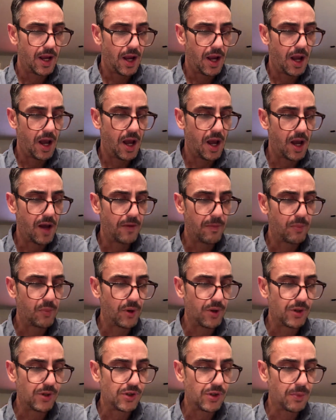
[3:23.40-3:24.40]
Uh,
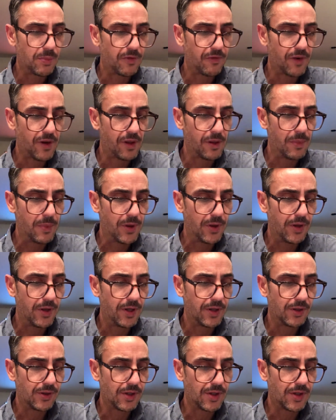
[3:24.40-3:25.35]
apprenticeship availability is